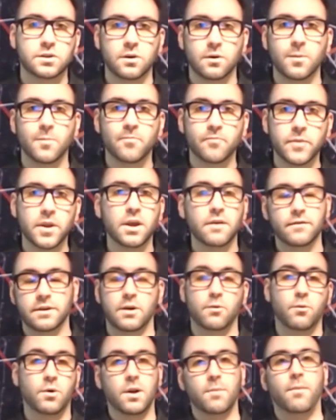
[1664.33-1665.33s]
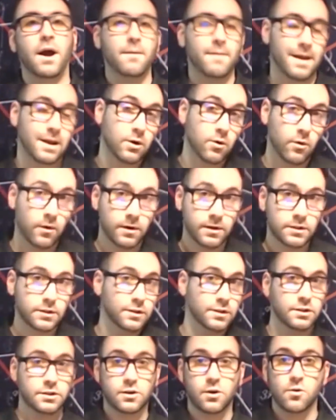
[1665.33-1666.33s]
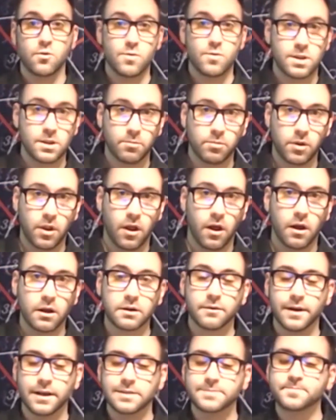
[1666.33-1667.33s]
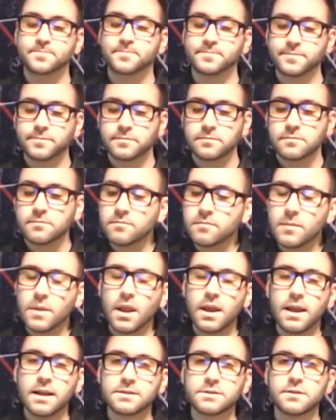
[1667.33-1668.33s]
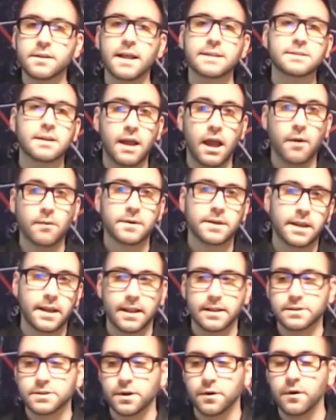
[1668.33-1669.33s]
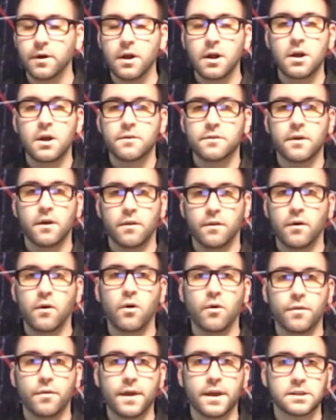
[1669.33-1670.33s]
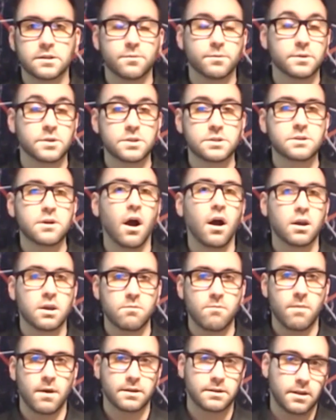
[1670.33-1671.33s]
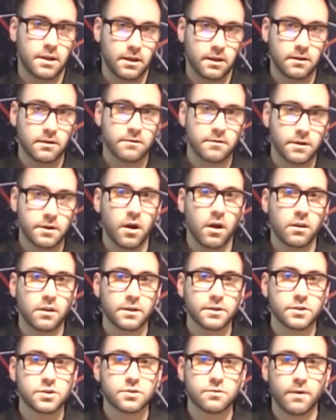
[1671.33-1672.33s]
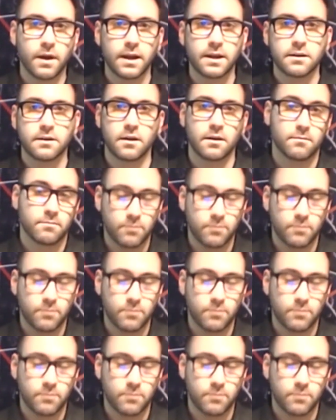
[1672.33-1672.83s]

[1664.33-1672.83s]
So if you didn't want to buy my course, you could just go read the blog, right? And so that's kind of how we did it. So the whole thing is that we're just documenting the knowledge, right?